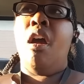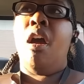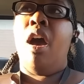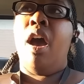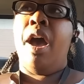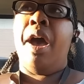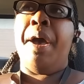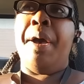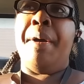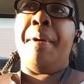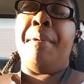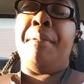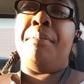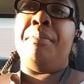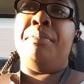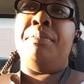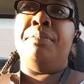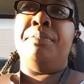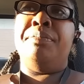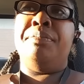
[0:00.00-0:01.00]

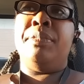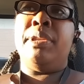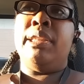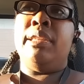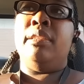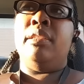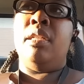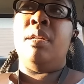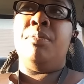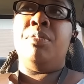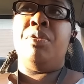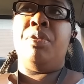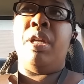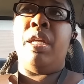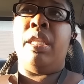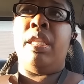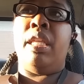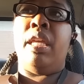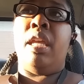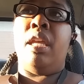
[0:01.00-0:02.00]
Um, I'm
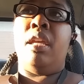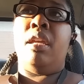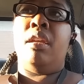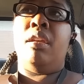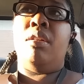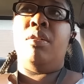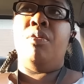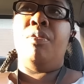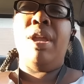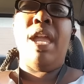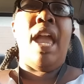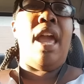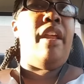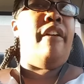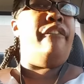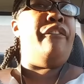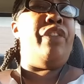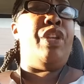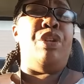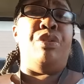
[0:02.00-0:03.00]
trying to think. We had
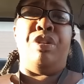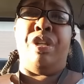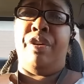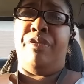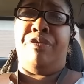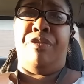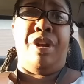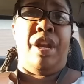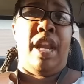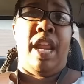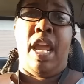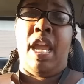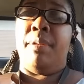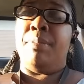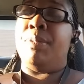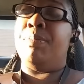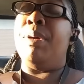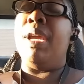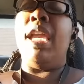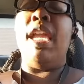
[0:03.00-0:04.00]
a few different
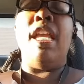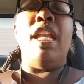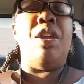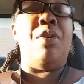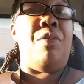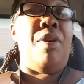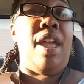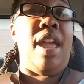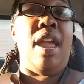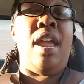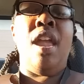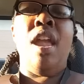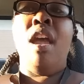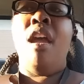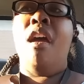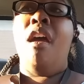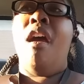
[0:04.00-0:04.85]
names, but anyway,